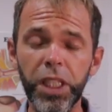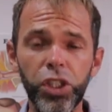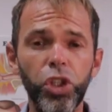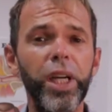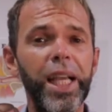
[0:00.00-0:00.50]

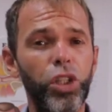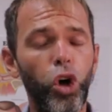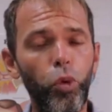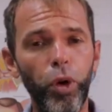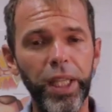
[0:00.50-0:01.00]
So guys,
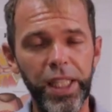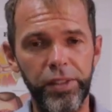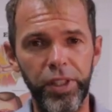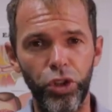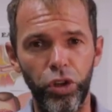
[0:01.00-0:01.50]
hopefully
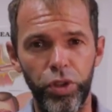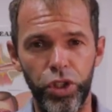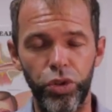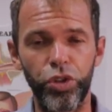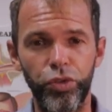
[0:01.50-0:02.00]
this video
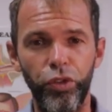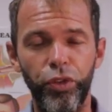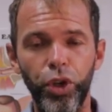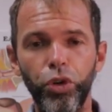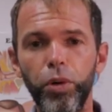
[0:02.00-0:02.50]
was useful
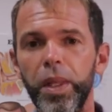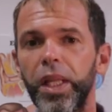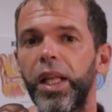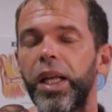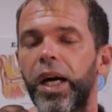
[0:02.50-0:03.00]
for you.
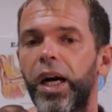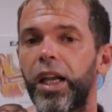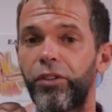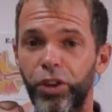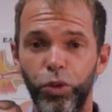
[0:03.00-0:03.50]

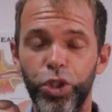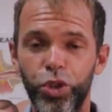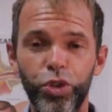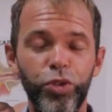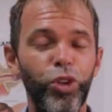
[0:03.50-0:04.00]
If it
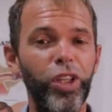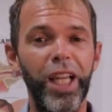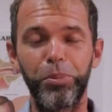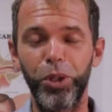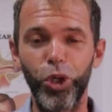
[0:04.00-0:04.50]
was useful,
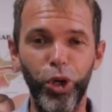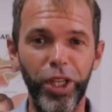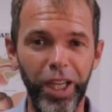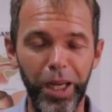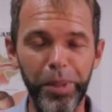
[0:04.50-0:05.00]
let me know
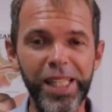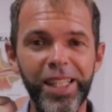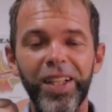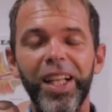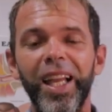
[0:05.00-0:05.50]
in
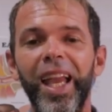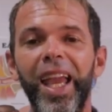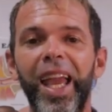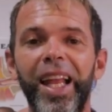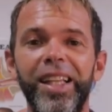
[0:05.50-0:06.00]
comments,
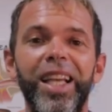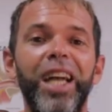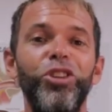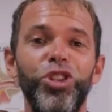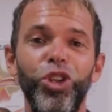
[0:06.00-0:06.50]
and
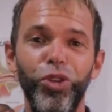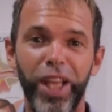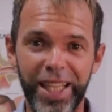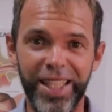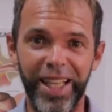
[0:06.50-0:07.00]
I will see you
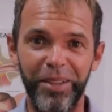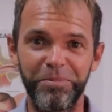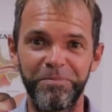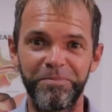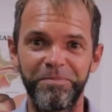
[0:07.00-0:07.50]
next
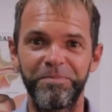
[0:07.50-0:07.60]
time.